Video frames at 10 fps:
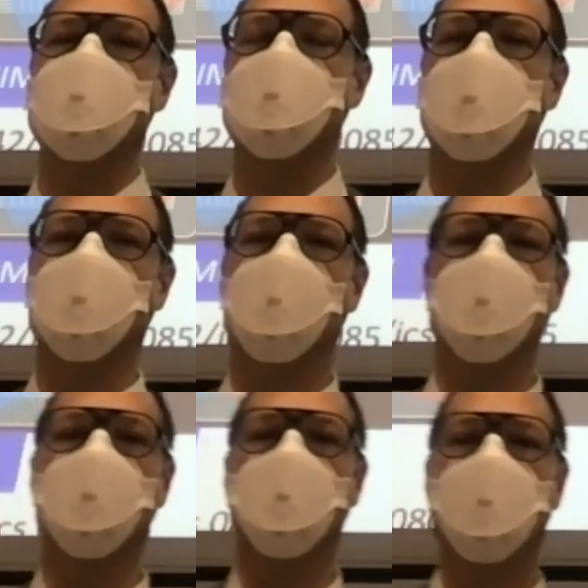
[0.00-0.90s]
a bit
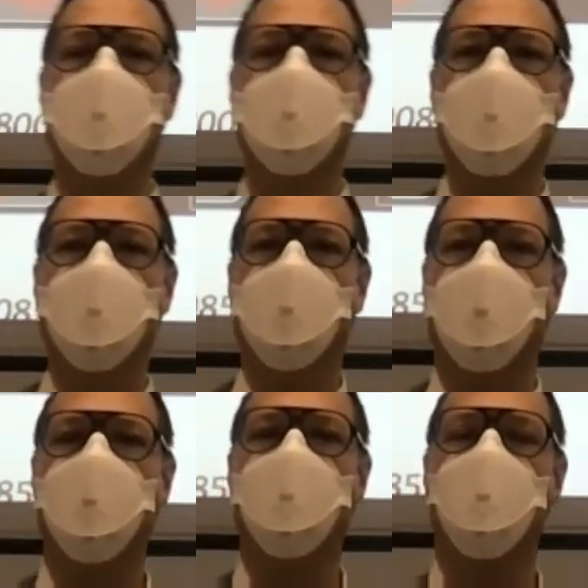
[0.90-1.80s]
long,
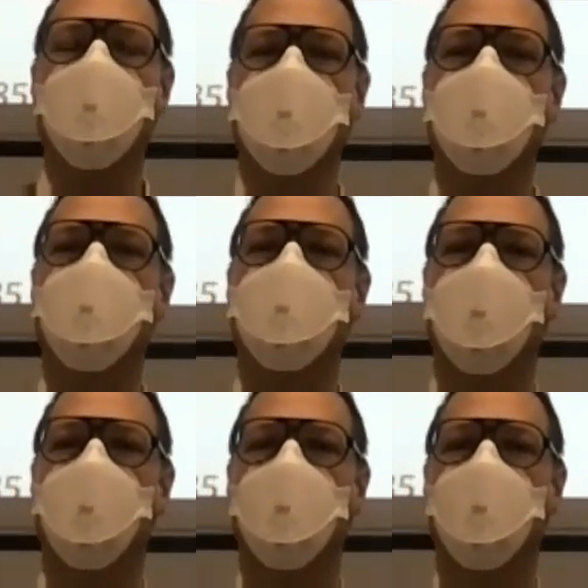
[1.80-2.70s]
but the resolution
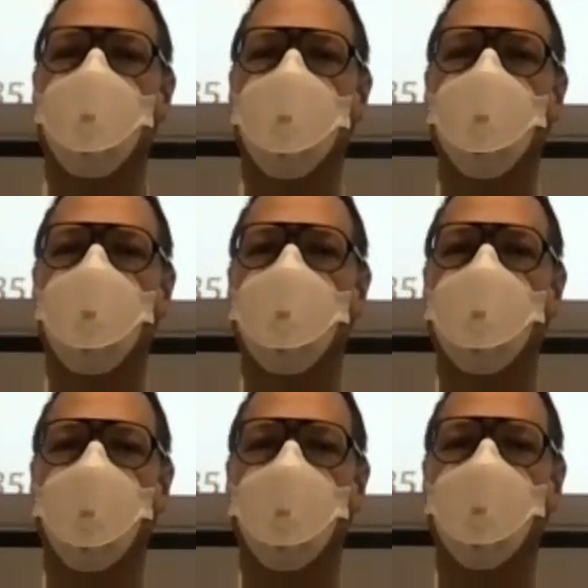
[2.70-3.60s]
can be really, really
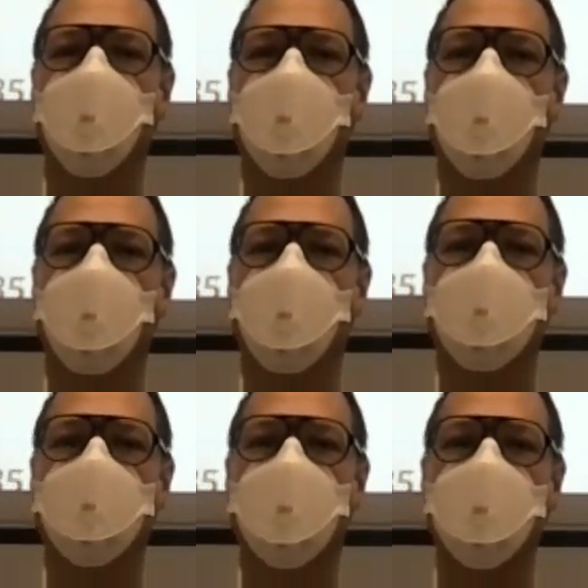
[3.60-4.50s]
great in
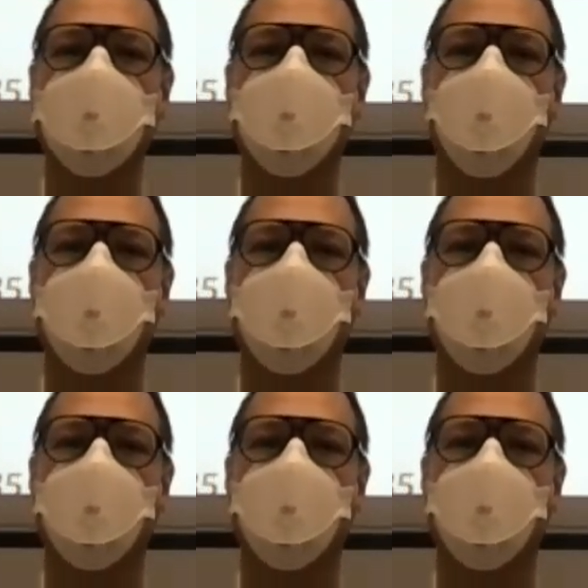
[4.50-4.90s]
this case.